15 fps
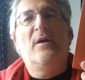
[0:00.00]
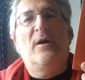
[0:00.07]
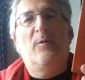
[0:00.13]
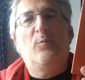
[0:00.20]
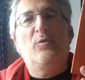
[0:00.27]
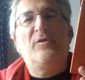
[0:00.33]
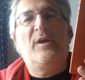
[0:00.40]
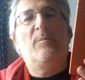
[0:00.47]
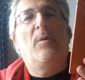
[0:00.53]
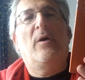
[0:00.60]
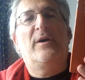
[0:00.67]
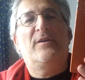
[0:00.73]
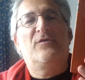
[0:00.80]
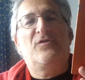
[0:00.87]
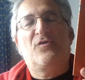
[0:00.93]
And would he
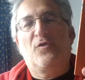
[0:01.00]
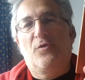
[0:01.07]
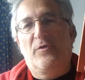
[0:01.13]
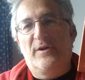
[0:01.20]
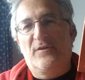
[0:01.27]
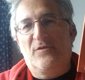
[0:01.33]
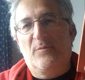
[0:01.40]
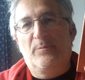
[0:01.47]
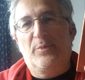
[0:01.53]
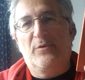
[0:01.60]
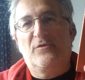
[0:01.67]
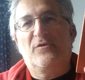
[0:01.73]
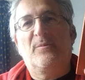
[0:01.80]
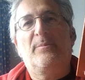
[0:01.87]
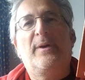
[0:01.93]
mind storing some
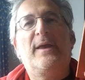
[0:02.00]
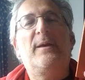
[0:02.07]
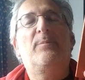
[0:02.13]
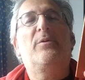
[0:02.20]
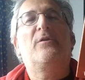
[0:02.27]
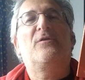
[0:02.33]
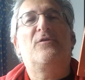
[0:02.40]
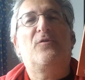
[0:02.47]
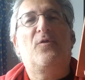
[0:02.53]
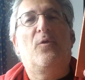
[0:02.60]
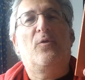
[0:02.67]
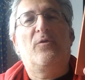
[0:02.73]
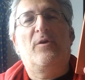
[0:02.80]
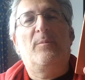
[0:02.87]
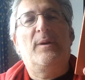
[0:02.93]
books and papers
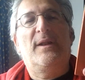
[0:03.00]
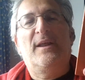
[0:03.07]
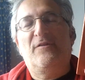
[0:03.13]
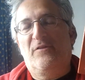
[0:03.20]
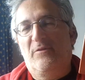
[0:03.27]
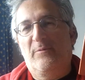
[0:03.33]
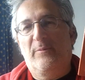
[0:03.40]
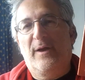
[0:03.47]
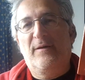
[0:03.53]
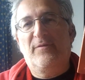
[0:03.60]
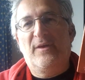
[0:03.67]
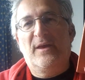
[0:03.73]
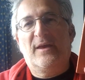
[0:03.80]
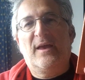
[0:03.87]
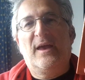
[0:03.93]
for them and letting them have
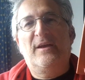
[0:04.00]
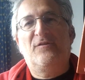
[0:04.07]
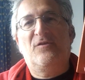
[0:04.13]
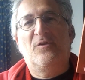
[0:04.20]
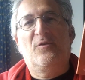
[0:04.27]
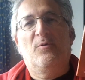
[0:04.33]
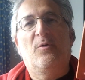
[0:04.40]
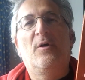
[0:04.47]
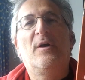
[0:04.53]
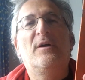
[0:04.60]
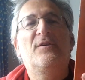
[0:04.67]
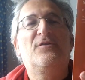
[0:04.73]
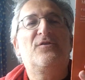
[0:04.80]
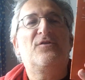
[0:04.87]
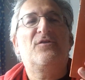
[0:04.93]
the occasional
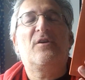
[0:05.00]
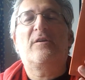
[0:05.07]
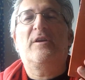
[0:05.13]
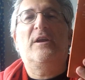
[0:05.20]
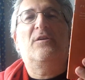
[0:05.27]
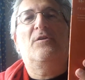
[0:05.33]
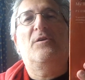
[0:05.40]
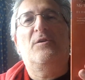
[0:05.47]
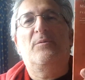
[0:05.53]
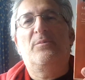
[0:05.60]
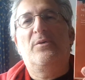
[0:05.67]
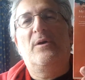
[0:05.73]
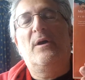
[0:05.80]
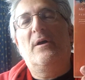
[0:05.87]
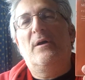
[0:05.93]
study group
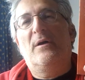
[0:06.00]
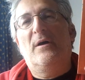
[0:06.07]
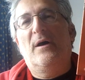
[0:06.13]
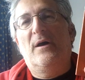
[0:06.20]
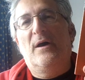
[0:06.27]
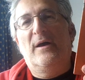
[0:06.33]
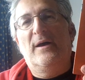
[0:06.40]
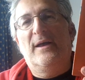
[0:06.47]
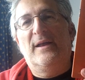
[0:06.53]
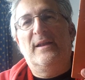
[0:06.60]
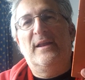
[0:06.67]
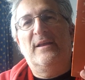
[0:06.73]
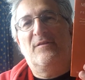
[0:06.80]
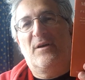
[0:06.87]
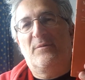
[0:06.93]
uh,
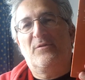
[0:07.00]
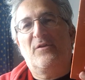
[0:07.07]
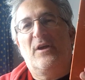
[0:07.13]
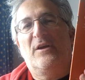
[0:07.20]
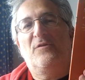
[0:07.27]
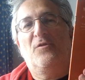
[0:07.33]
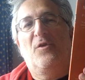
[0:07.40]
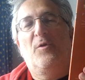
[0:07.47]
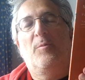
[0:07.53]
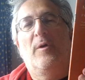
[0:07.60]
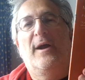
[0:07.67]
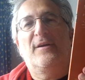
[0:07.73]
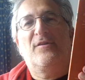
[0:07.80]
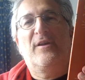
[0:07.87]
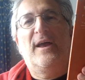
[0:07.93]
in his upstairs room
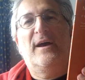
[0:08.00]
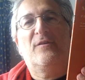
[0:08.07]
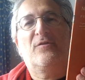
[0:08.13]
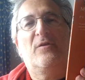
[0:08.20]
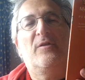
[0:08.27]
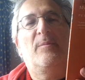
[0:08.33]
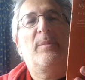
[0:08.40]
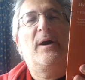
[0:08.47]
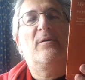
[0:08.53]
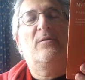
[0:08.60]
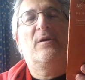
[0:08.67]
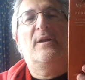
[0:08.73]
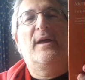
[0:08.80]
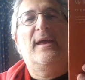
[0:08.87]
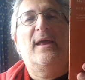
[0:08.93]
or actually out on the
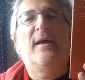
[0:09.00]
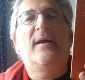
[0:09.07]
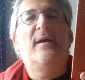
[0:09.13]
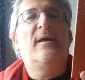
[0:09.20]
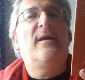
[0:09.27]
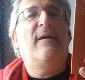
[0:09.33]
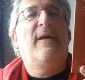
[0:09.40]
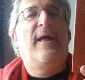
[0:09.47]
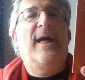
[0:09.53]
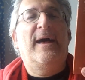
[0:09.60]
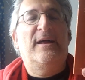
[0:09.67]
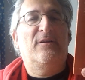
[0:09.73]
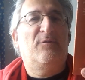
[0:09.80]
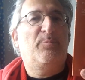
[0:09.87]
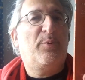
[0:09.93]
balcony?
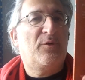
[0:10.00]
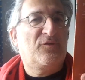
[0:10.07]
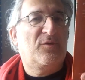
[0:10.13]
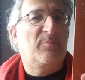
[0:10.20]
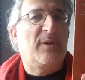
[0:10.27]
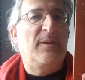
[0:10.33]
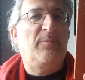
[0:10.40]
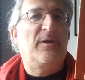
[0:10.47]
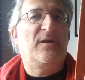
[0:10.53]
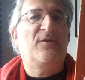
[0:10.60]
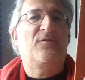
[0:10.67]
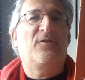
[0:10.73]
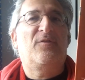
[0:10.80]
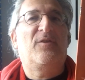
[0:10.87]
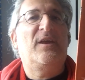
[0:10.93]
And possibly
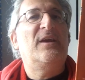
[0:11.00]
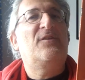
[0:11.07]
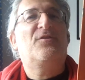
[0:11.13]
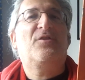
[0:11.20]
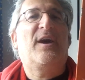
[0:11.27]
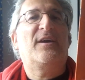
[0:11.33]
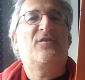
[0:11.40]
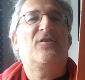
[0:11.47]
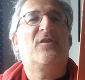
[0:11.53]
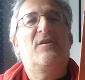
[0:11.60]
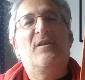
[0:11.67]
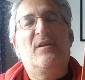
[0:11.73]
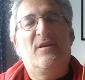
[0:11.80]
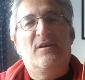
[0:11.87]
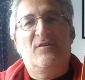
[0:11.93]
because of the
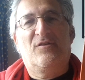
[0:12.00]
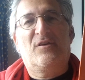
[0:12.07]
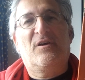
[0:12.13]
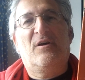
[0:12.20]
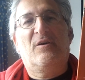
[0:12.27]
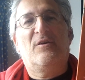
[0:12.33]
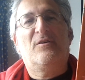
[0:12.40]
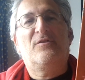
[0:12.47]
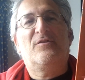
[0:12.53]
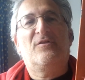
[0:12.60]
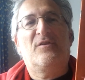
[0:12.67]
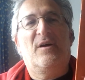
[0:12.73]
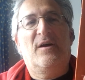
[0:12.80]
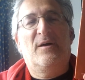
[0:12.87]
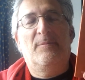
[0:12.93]
attraction to
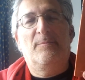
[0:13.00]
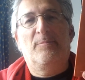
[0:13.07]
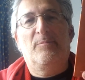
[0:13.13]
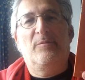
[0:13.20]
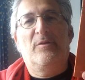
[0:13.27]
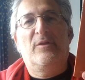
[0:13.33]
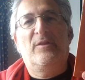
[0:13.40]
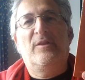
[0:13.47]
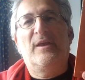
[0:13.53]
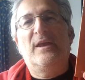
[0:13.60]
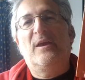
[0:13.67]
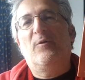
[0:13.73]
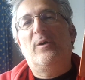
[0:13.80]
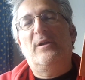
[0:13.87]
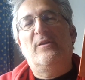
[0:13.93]
Carlos, um, the
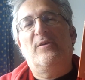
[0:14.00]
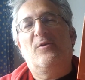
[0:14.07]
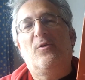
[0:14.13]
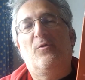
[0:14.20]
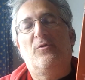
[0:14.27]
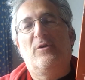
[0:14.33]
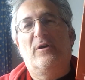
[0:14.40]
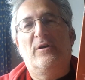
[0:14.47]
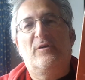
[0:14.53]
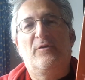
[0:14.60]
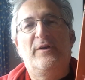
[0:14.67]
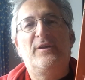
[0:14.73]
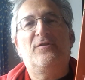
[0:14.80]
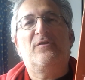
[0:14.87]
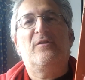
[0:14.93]
Queen of the Corner
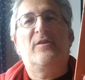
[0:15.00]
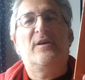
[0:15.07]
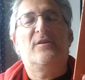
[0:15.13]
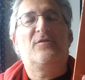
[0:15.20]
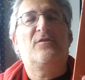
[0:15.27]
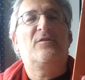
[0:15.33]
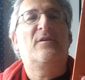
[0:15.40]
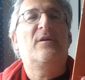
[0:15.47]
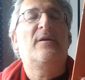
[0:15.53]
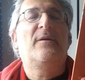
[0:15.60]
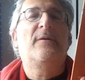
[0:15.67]
agrees to this.